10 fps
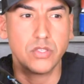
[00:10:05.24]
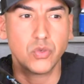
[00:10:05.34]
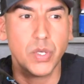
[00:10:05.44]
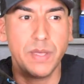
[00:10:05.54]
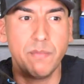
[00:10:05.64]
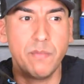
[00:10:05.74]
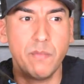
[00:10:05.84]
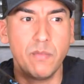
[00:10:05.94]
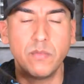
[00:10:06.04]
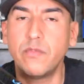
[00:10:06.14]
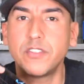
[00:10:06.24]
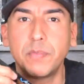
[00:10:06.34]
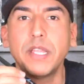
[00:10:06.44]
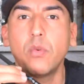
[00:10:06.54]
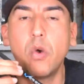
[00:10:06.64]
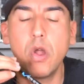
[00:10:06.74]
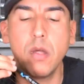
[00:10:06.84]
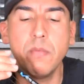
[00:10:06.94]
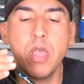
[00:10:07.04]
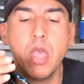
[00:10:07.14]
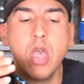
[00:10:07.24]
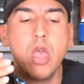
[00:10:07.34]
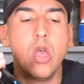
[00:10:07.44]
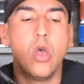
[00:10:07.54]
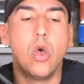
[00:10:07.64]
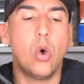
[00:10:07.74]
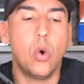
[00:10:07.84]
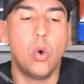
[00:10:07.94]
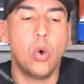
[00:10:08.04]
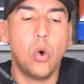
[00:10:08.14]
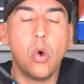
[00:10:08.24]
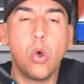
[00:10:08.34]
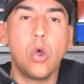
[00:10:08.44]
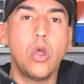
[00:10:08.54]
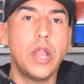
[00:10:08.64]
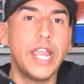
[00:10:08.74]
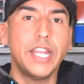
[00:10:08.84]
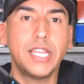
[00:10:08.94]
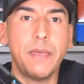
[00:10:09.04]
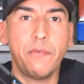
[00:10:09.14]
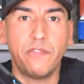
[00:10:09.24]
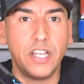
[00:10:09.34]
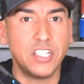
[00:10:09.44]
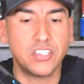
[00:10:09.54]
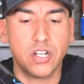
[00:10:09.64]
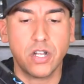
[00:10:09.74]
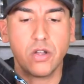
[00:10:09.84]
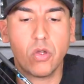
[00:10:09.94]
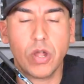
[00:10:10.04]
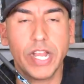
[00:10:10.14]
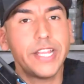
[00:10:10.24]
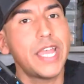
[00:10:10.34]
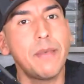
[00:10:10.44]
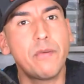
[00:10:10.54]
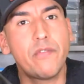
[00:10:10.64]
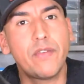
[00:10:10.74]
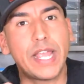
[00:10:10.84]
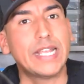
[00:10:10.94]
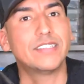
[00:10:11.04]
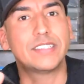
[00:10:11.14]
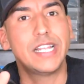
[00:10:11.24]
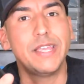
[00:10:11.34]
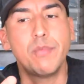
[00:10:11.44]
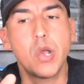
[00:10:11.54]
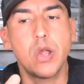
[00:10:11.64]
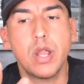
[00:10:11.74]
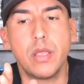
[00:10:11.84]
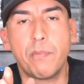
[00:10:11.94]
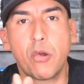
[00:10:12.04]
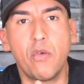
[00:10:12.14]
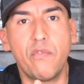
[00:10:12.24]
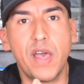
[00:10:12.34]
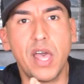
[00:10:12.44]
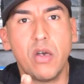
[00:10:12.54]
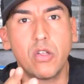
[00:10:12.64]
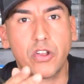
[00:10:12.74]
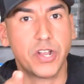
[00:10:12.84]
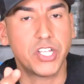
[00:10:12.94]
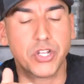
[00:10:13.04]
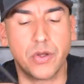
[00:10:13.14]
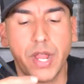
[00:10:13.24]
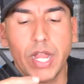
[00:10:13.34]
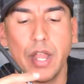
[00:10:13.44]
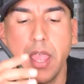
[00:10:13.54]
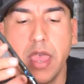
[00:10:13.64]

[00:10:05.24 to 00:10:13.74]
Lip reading: swim speed warm, or any type of lizard or any type of like a slimmer profile creature, right?